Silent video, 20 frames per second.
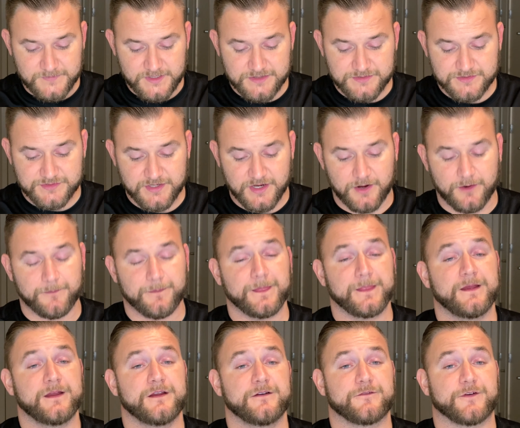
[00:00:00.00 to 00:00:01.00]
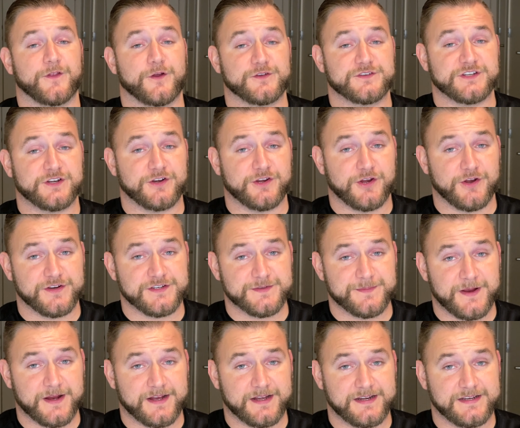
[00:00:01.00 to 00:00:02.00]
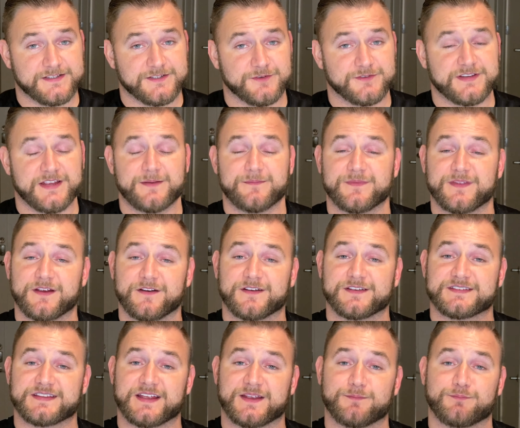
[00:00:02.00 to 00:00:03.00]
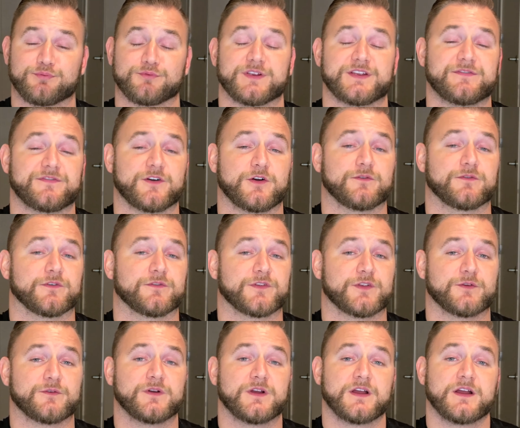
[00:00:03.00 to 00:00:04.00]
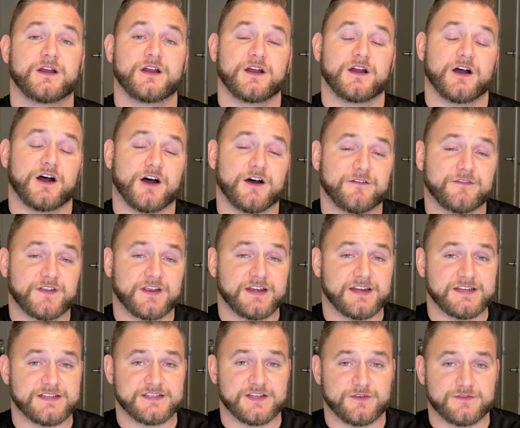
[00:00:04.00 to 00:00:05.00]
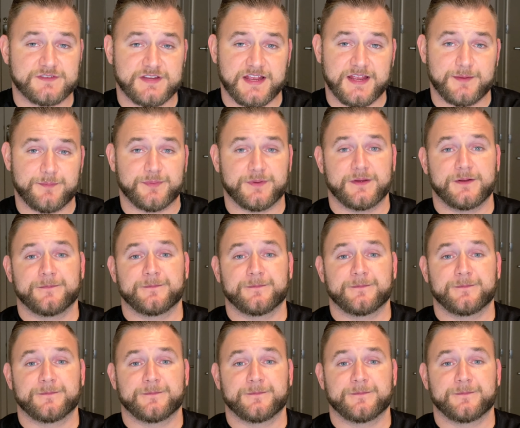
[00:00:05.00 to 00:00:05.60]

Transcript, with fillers: So, for those that are curious about kinesiotape, there is a brief overview of kinesiotape.